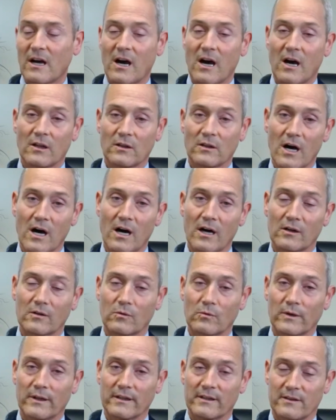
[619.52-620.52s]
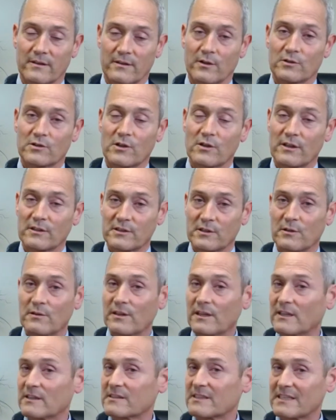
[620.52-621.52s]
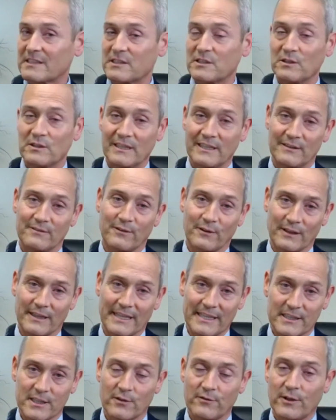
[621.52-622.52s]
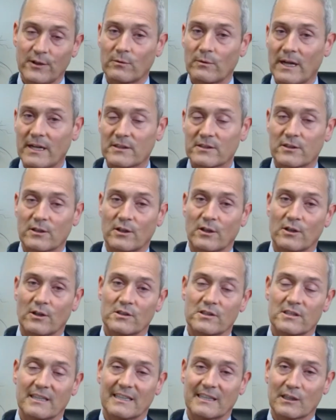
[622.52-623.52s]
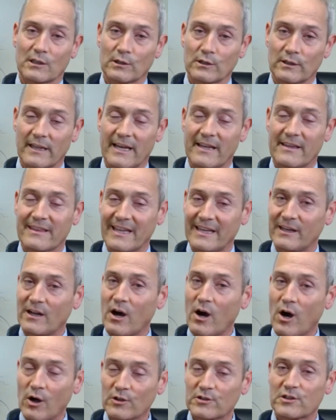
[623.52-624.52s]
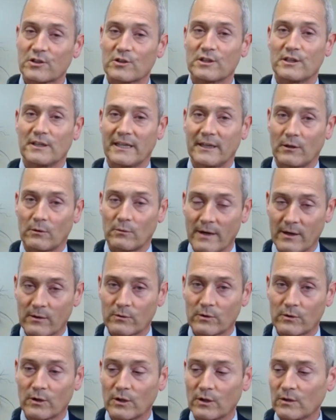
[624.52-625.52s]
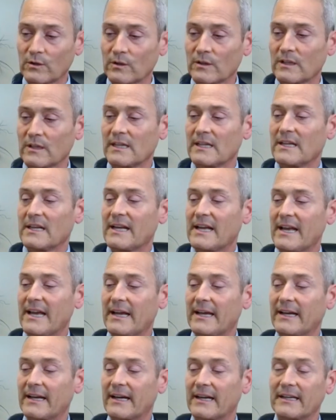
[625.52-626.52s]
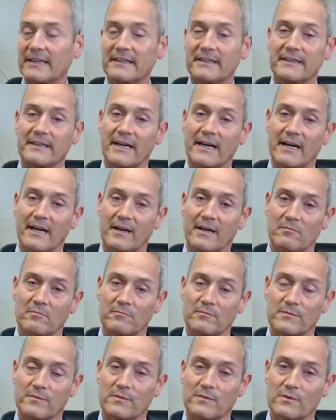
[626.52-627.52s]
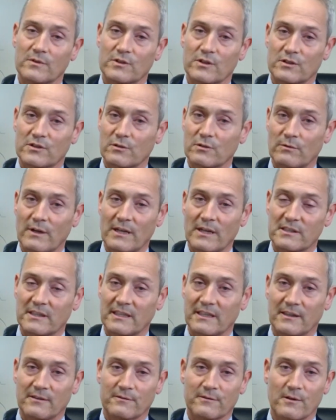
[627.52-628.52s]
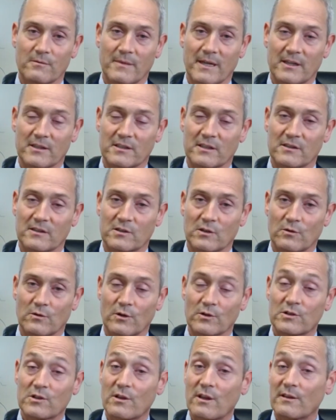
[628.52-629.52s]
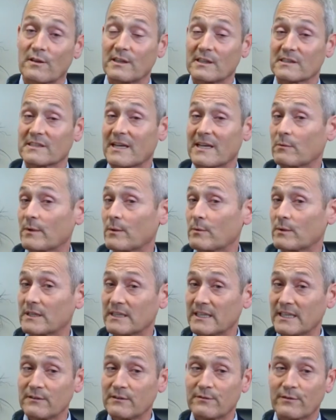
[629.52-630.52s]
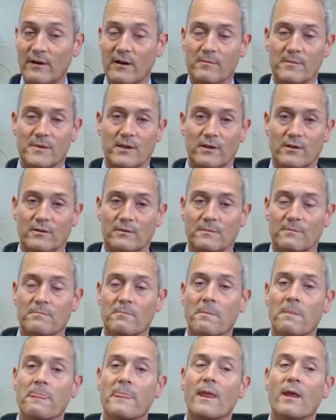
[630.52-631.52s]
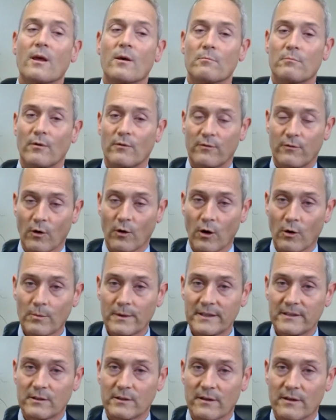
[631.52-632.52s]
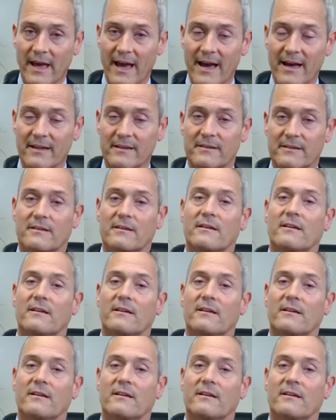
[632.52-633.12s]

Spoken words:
along with, those are the two things that you need for each of your renters, and then also you need a rent roll and just the resident information. So those are the things that we would need from you. Before we do that,